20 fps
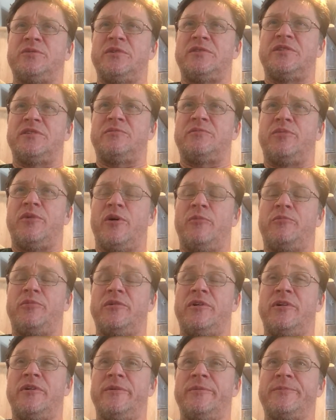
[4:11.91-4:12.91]
which is
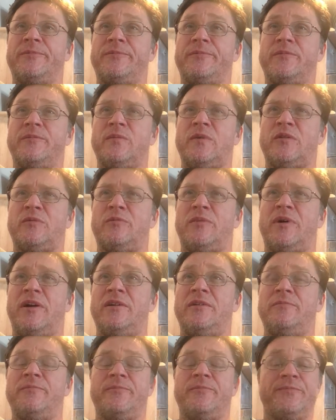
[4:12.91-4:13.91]
popular with
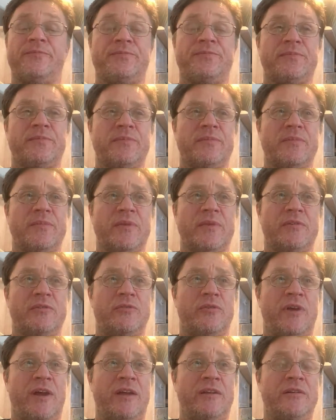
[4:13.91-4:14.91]
my
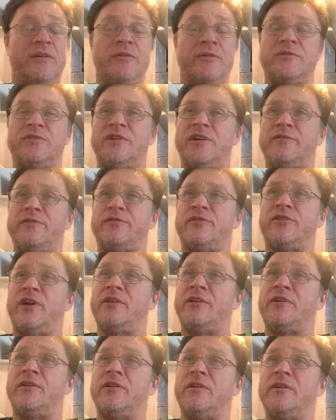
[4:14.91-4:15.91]
chief
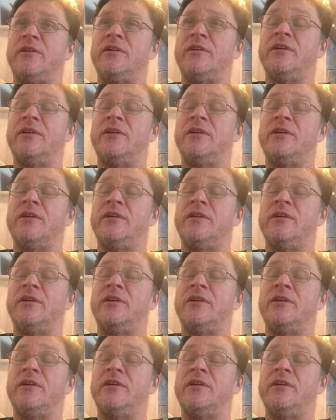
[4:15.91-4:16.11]
trainer.